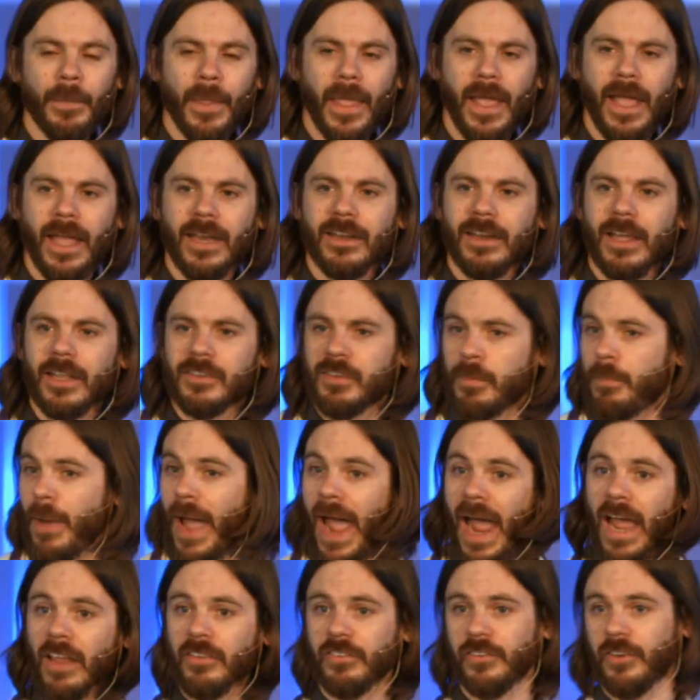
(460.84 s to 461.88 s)
And as a
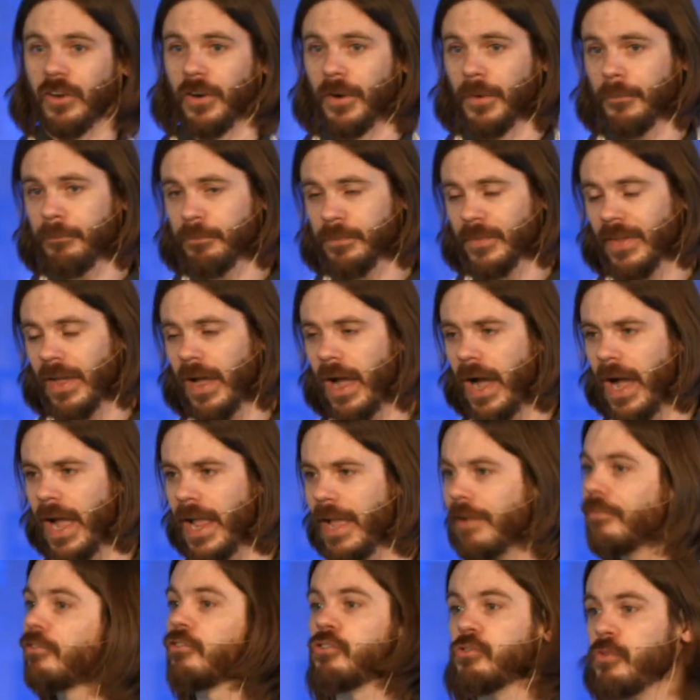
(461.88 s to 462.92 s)
pastor, I
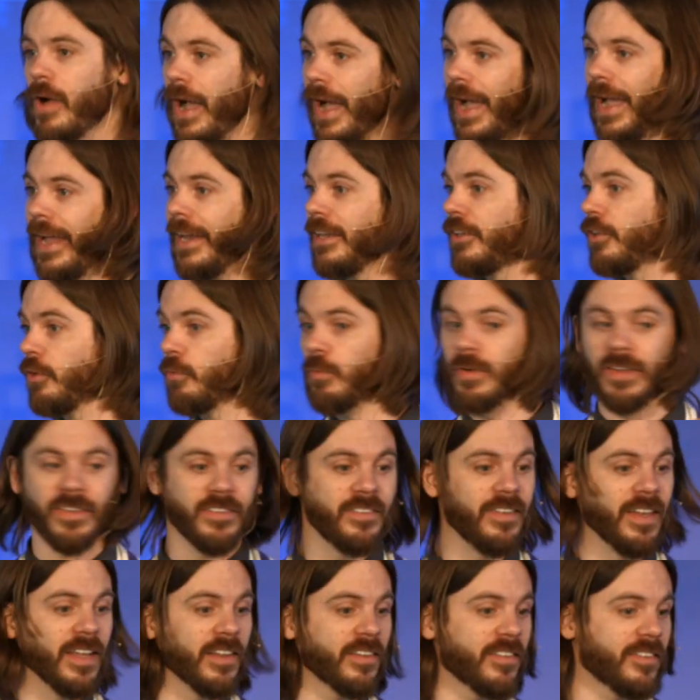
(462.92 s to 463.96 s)
have tried to
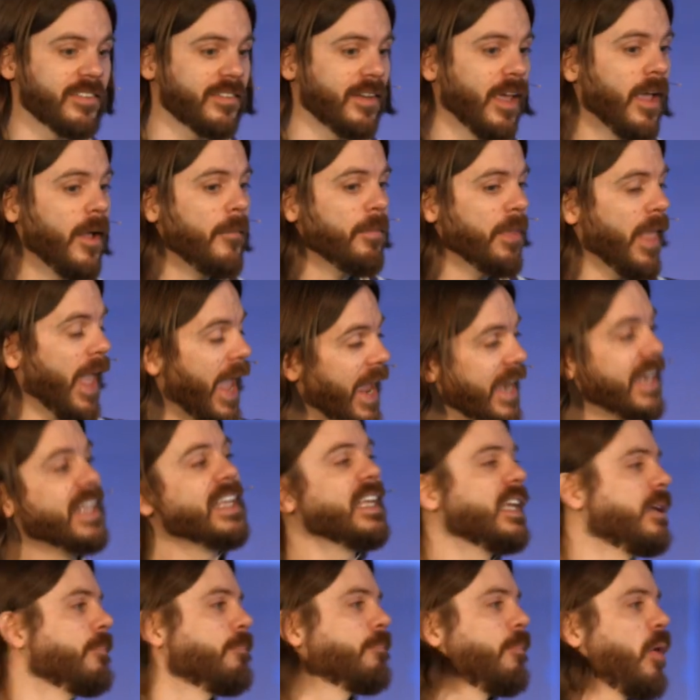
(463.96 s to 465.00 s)
resist any
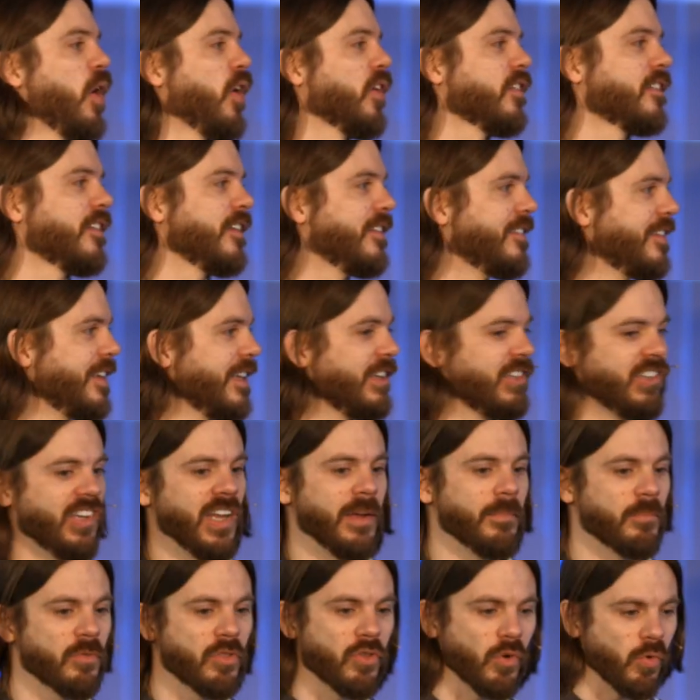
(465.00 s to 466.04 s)
impulse to teach
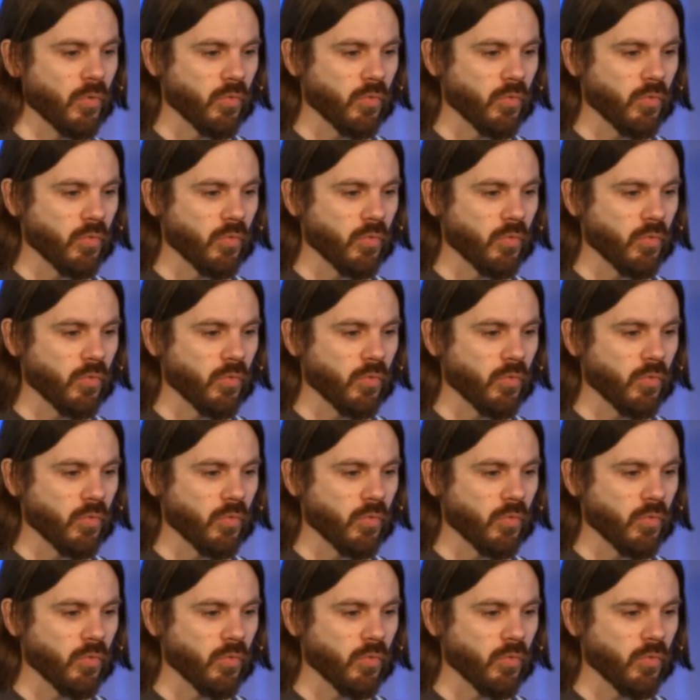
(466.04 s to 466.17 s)
him the